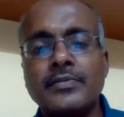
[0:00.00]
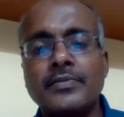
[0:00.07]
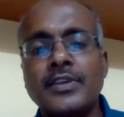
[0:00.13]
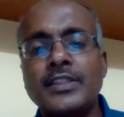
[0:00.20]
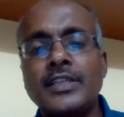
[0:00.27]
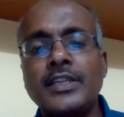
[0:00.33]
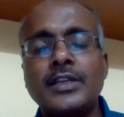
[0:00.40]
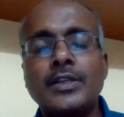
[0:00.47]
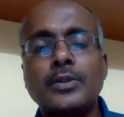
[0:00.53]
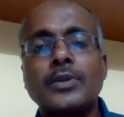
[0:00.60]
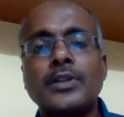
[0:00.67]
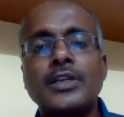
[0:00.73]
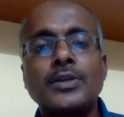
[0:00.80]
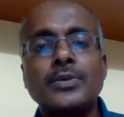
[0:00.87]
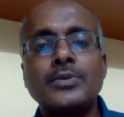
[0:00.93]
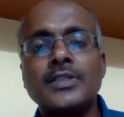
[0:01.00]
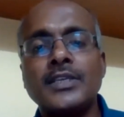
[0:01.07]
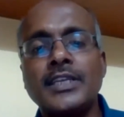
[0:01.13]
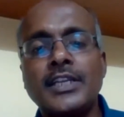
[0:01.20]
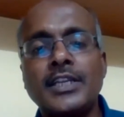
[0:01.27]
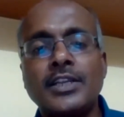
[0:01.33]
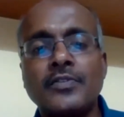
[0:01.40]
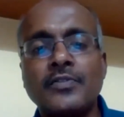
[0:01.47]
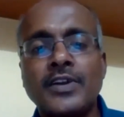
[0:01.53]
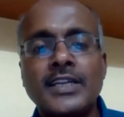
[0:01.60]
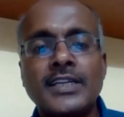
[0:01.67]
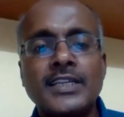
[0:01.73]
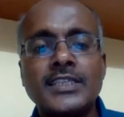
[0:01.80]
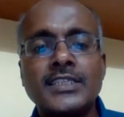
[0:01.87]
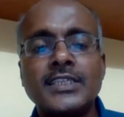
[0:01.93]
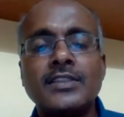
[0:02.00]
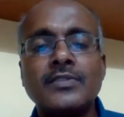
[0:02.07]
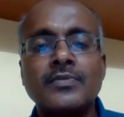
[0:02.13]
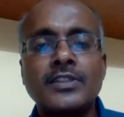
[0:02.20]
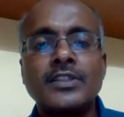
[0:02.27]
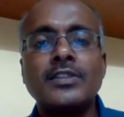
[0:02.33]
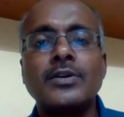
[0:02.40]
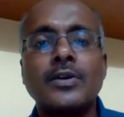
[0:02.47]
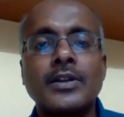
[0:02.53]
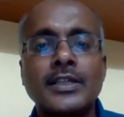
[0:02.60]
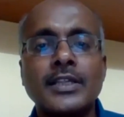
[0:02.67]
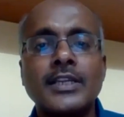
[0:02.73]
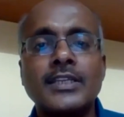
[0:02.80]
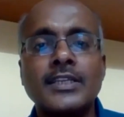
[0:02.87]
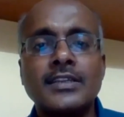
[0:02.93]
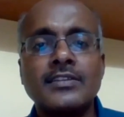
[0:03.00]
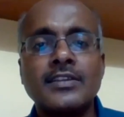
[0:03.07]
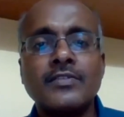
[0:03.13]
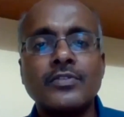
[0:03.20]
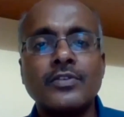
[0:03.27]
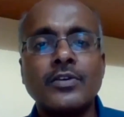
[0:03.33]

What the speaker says: we need to reduce the heat of hydration within concrete itself.